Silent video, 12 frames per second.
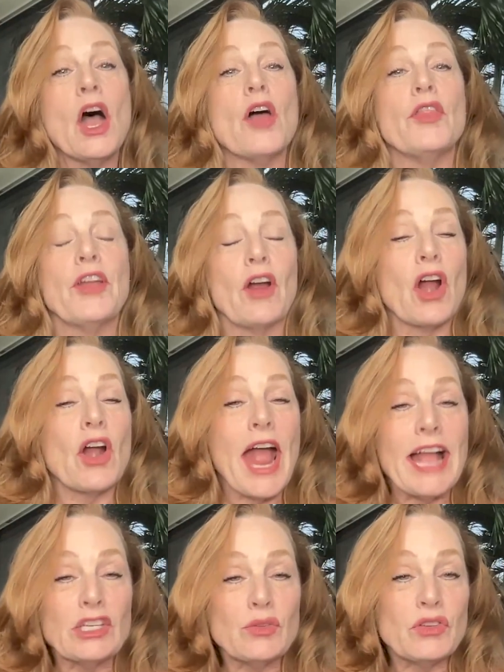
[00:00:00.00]
There are
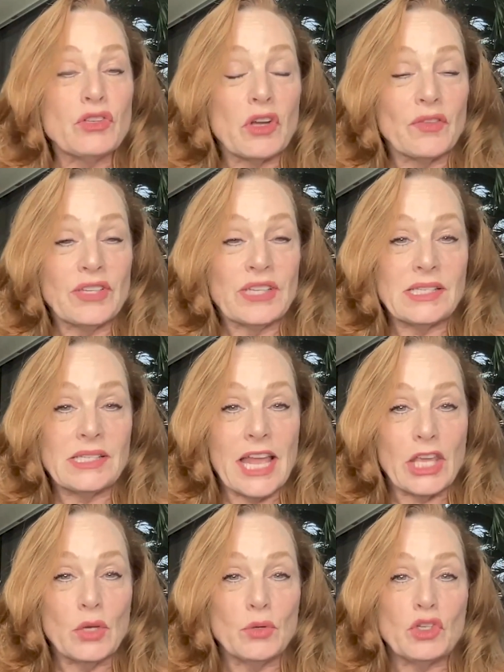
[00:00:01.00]
extra services
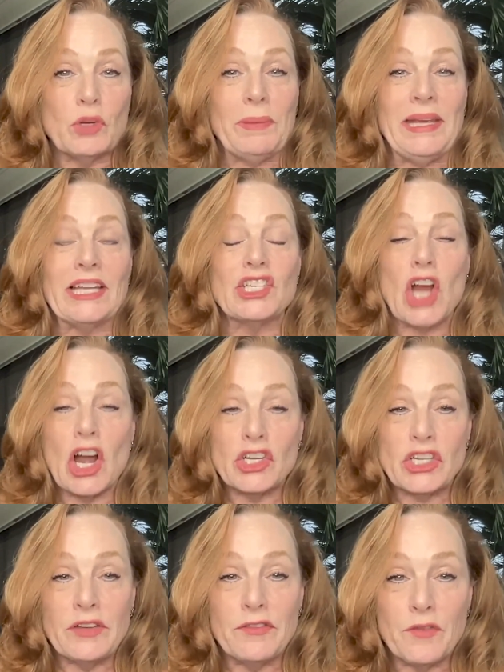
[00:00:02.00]
that you should be
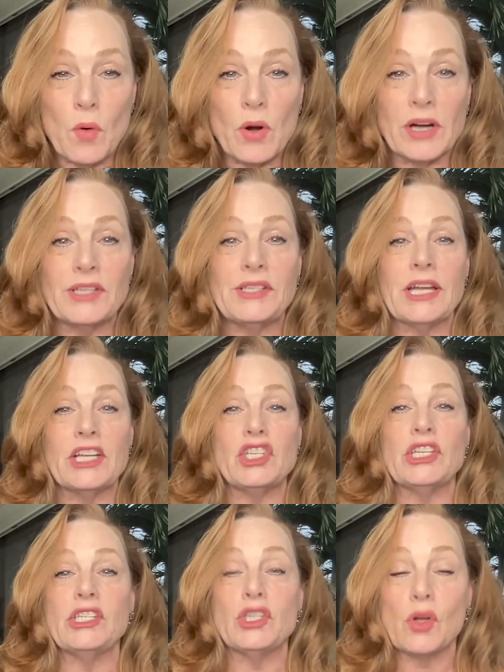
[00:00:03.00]
charging for, such
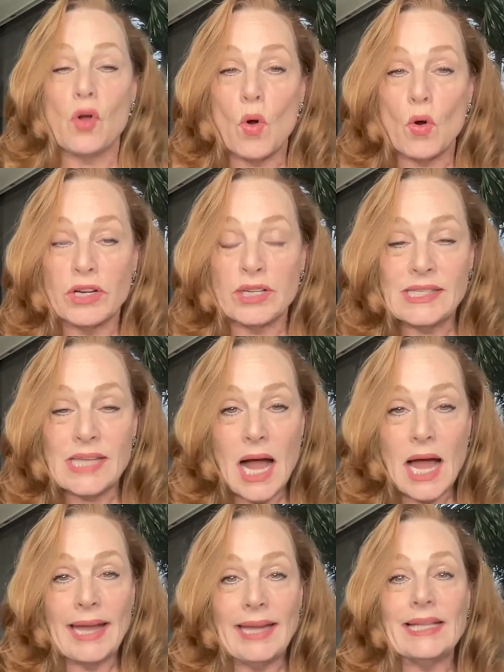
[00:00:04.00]
as decor
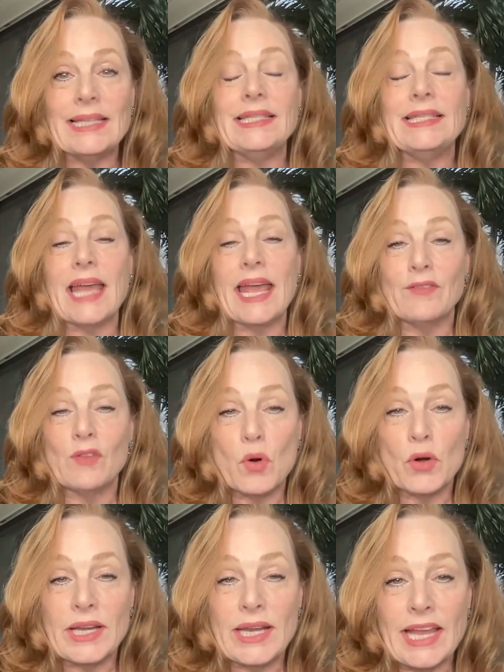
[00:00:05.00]
design, day of
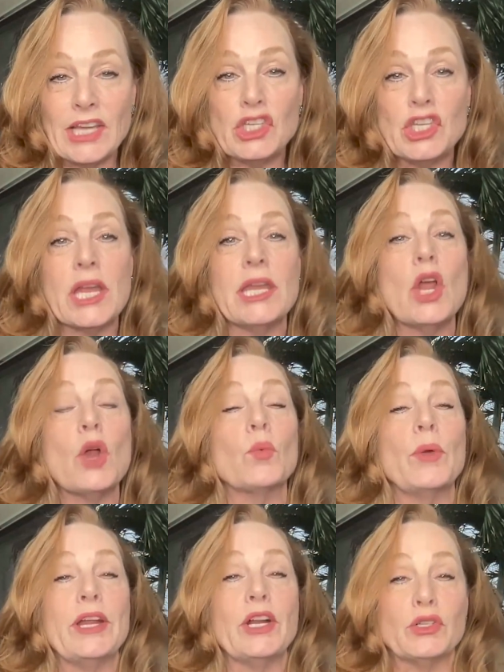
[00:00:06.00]
coordination,
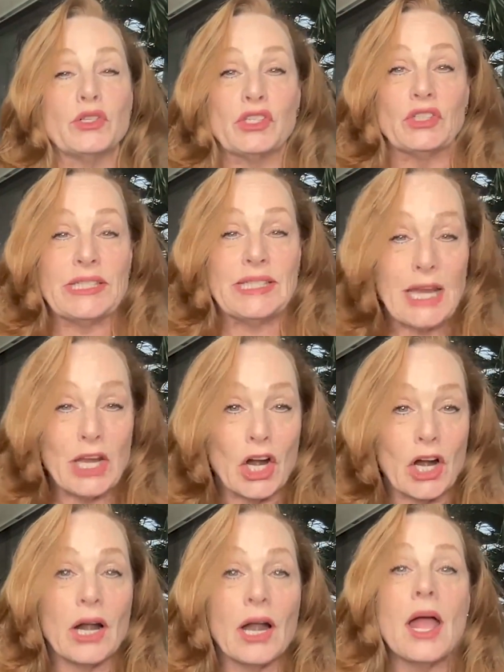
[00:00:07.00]
rehearsal
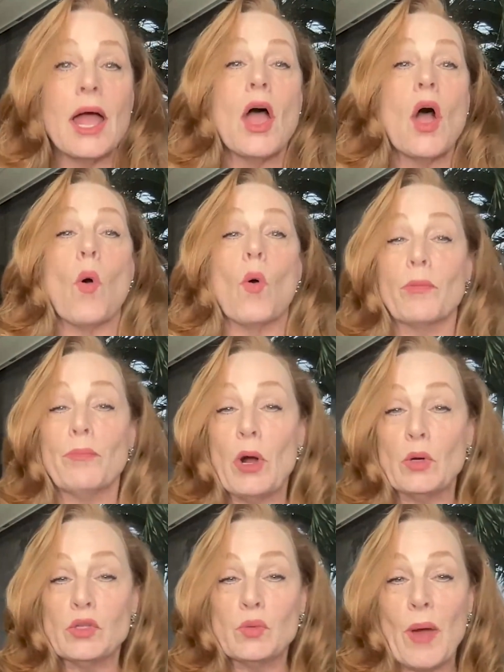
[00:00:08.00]
dinner, or
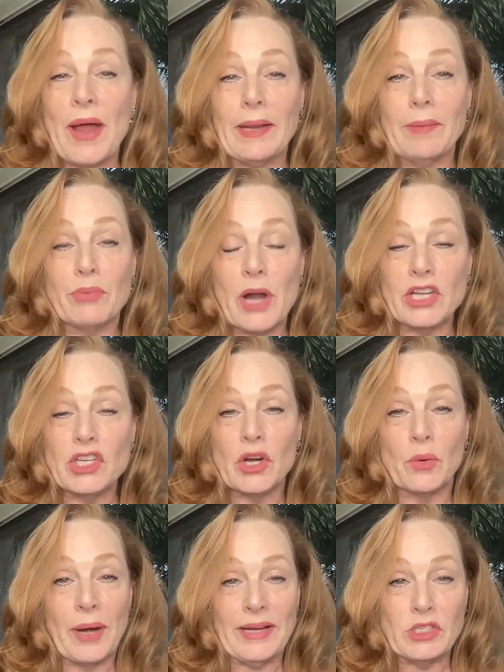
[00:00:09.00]
post-wedding brunch
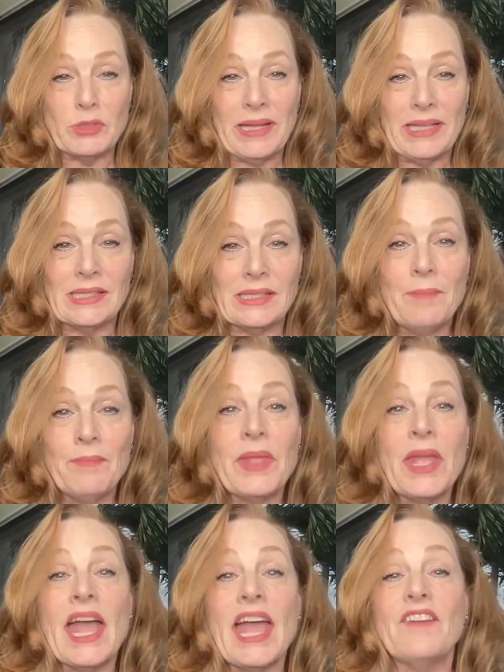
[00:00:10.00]
arrangements.
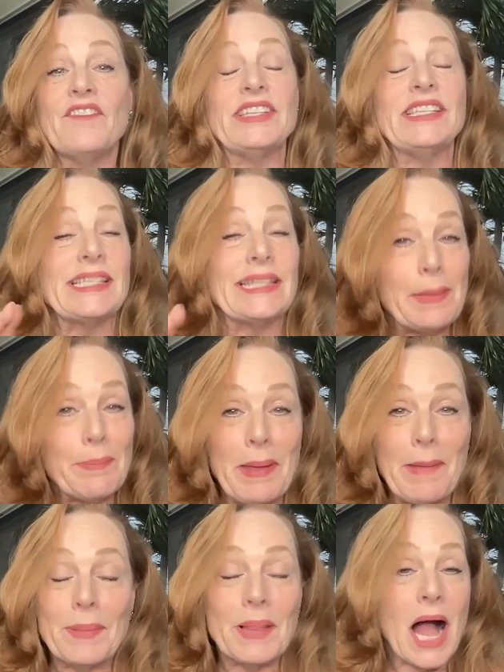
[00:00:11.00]
If a
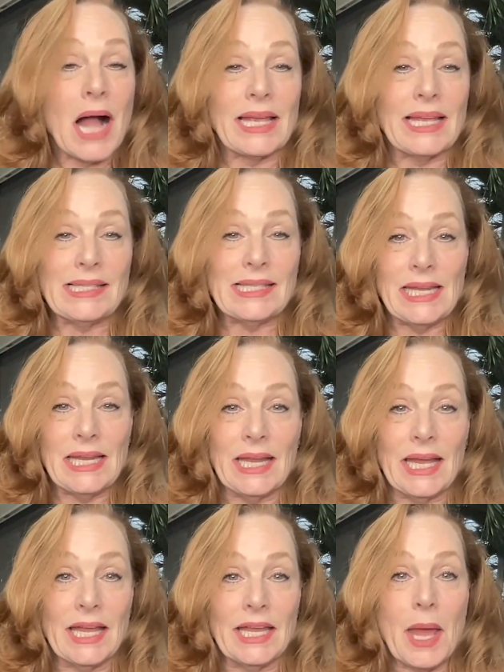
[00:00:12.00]
sleeping block is
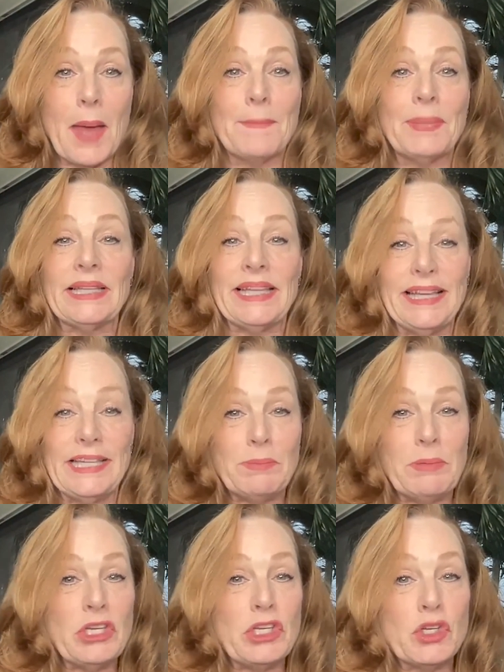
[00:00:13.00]
needed, please
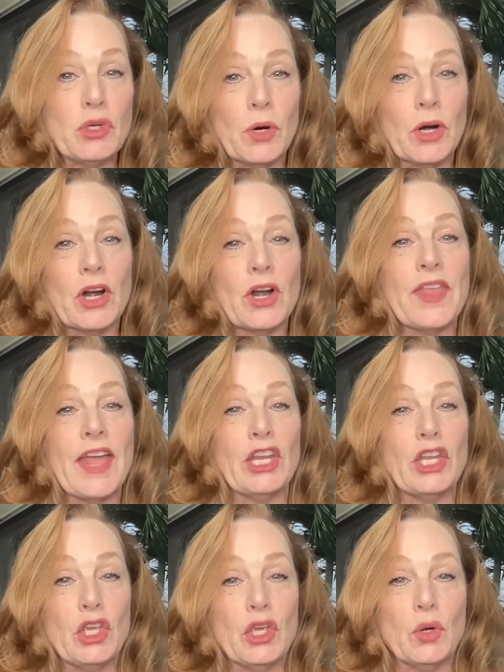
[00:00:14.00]
be sure that
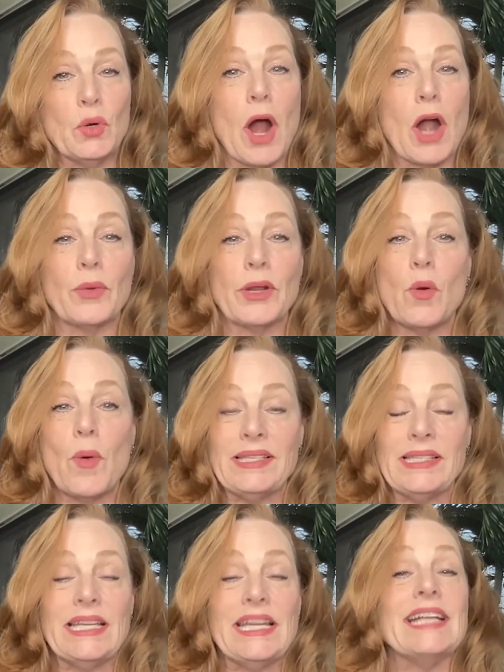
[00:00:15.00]
you are
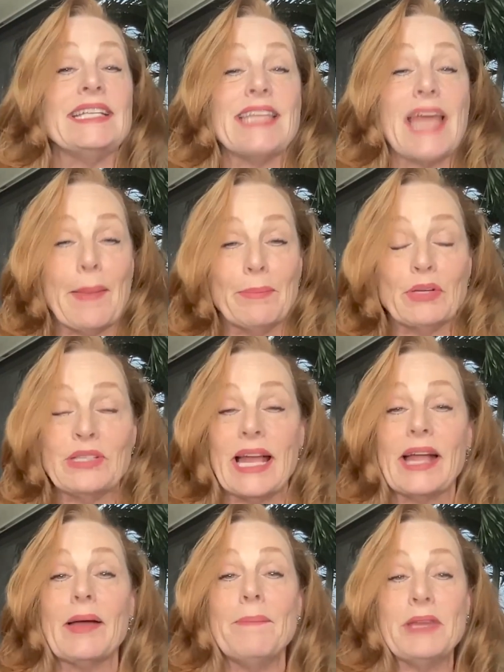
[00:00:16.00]
requesting a
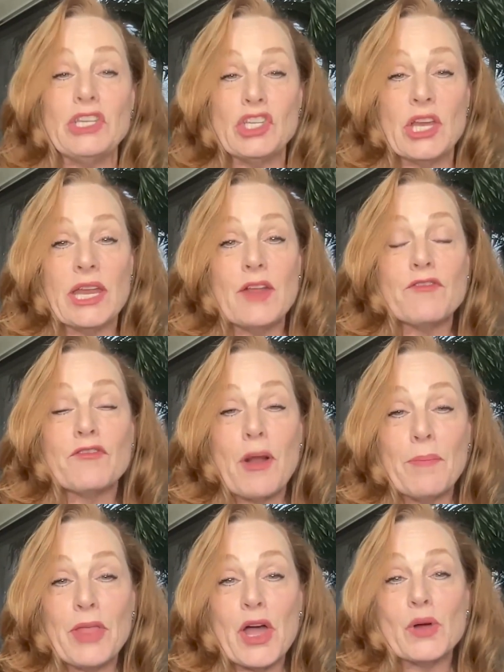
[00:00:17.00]
10% commission
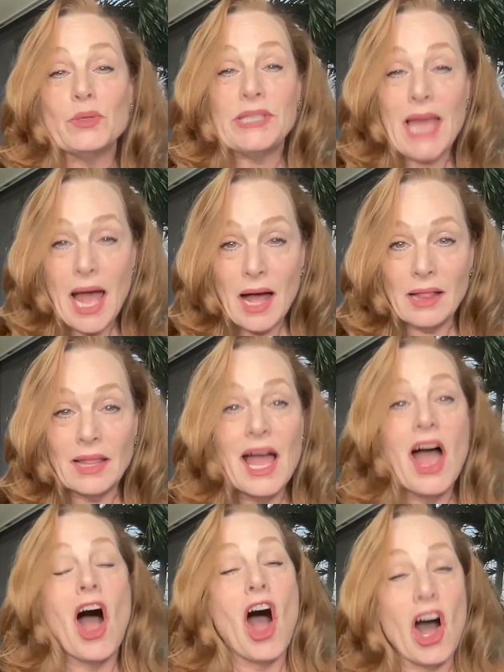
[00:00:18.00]
from the hotel
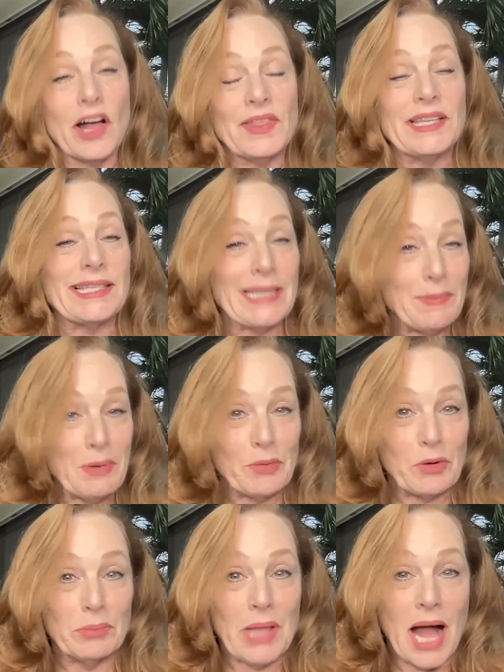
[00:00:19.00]
on the sleeping
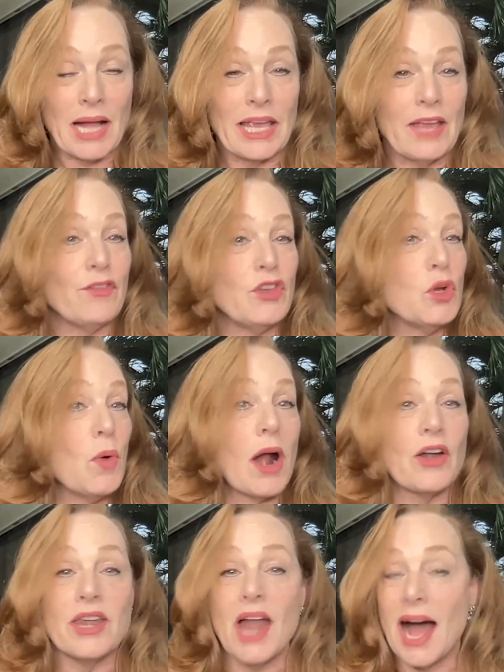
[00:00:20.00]
room block. If you are
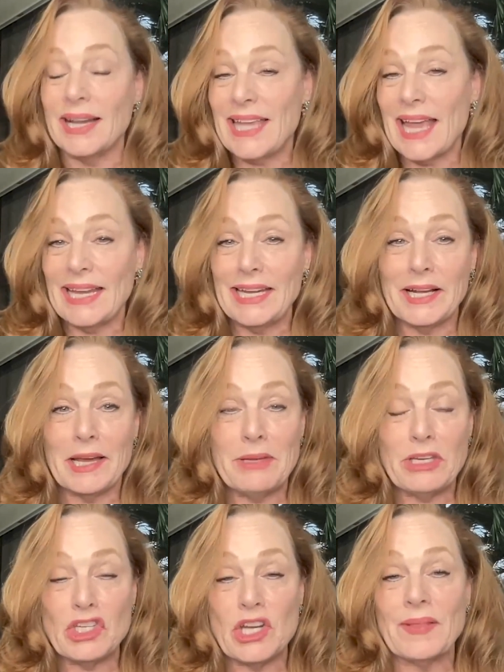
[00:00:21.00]
not getting a
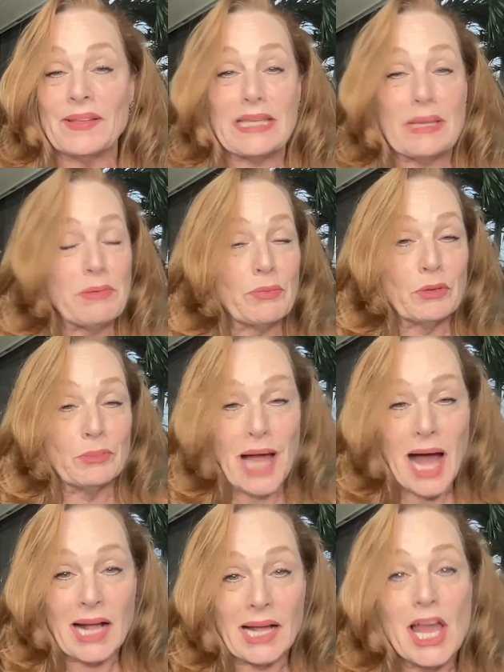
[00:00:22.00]
commission on the sleeping room
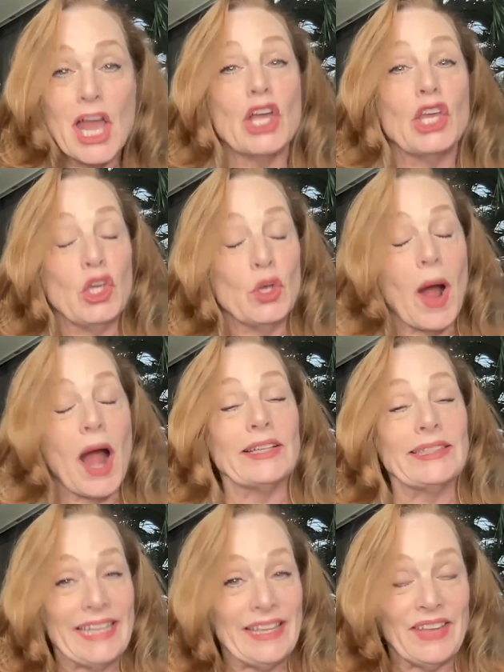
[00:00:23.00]
block, you are
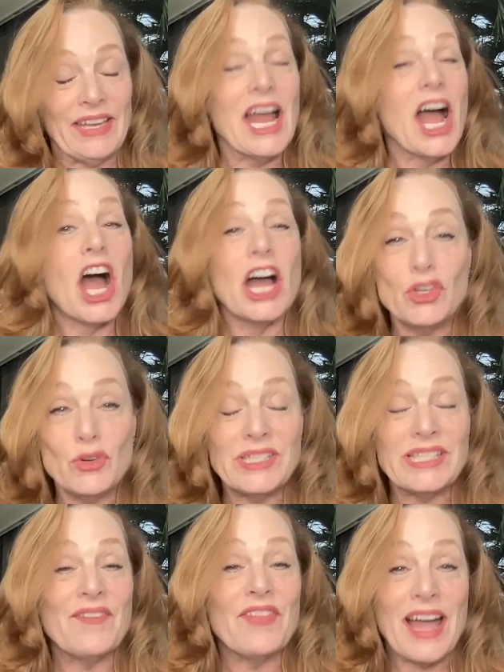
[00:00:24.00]
leaving hundreds
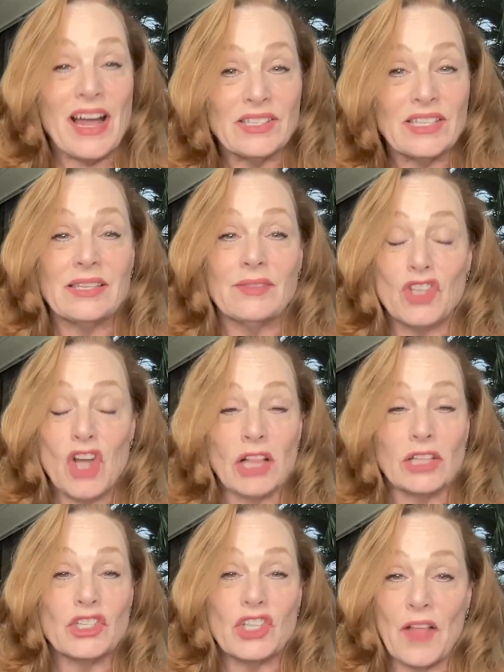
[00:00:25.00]
of thousands of
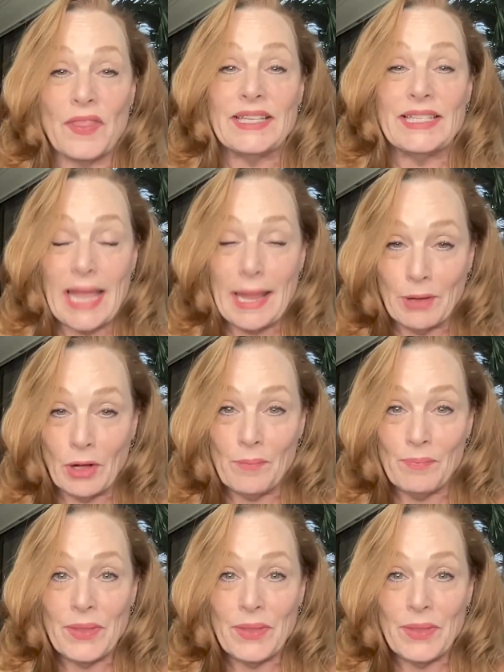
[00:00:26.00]
dollars on the table.